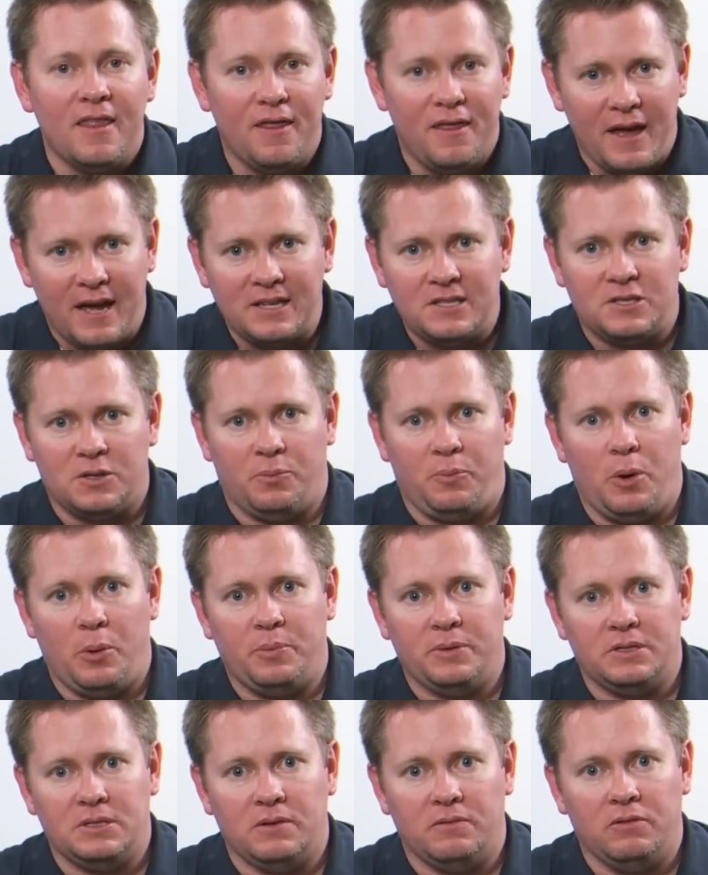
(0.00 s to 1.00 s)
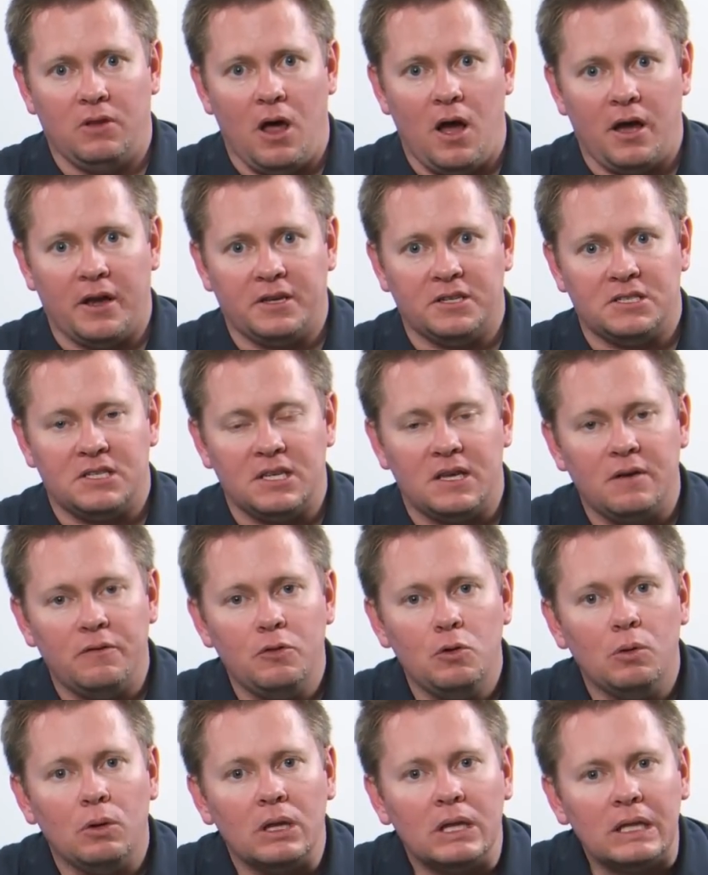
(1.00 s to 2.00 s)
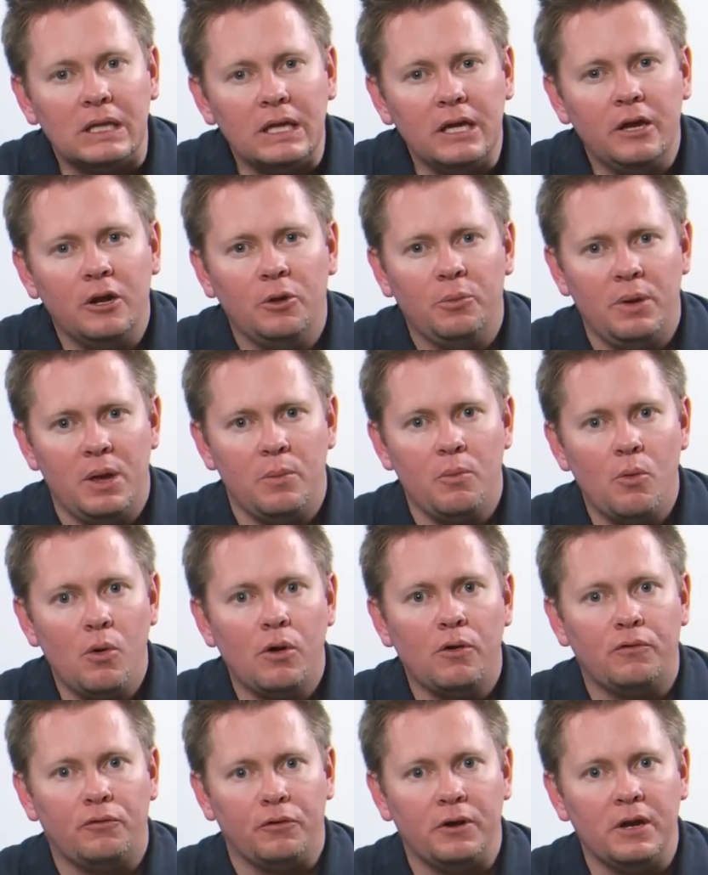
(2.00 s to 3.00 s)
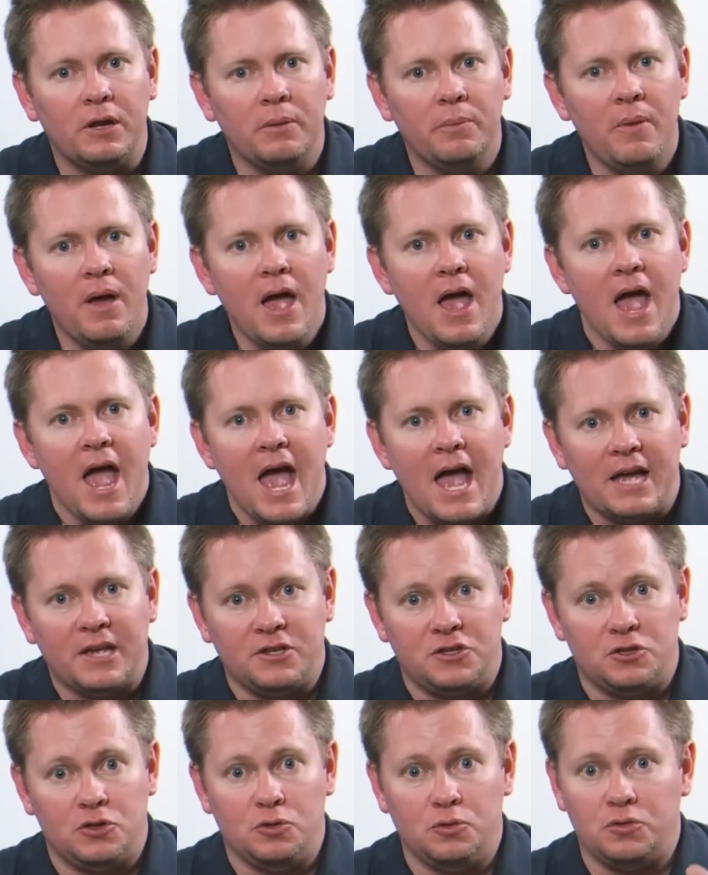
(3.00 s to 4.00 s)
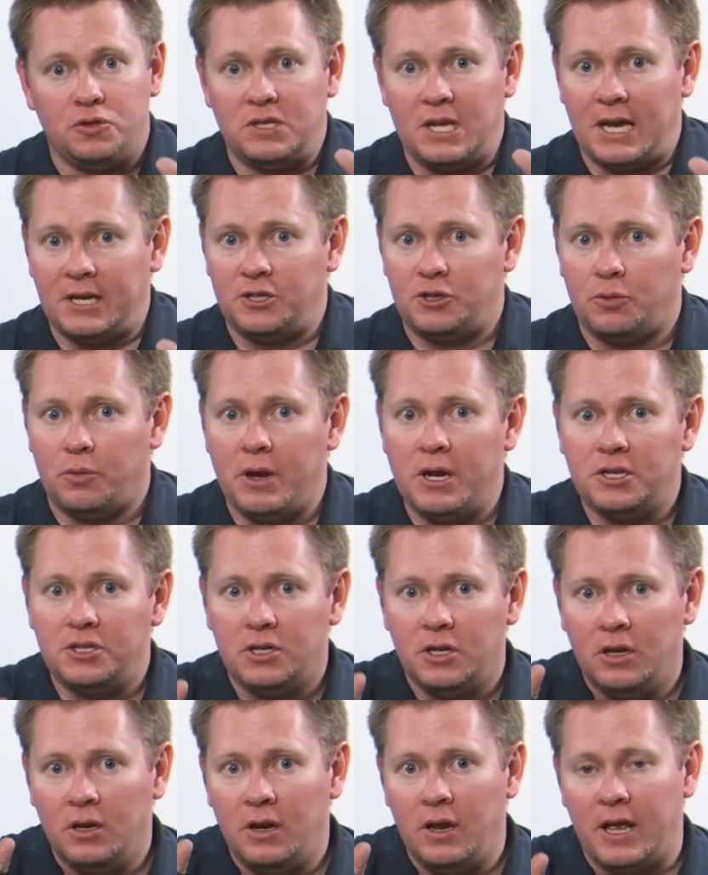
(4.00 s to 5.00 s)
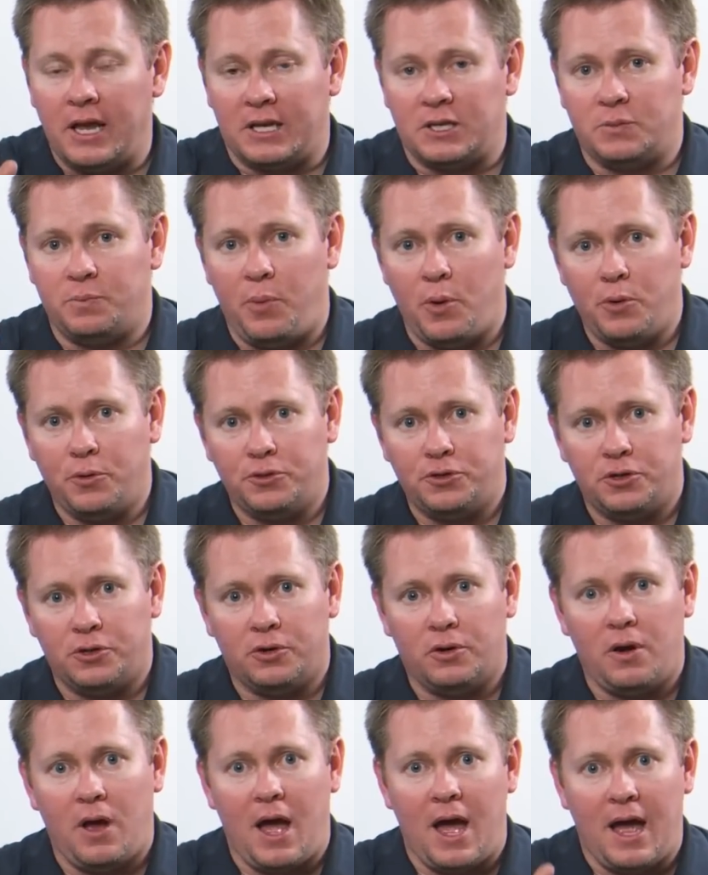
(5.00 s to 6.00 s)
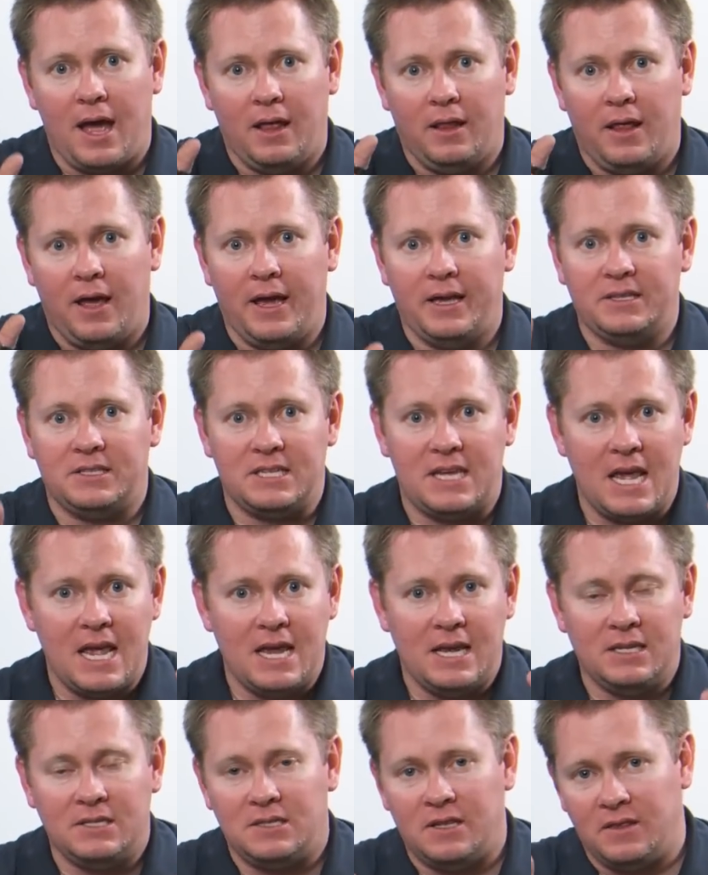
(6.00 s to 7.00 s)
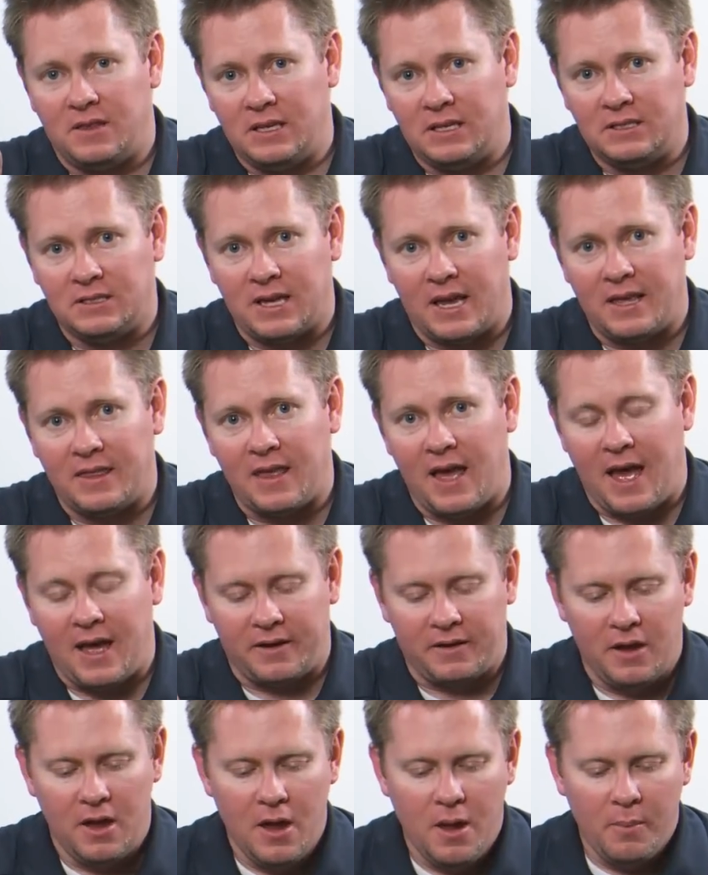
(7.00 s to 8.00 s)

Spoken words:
That's the purpose of log, is to give you a little bit more freedom as to saturation, exposure, highlights, gains, and things like that.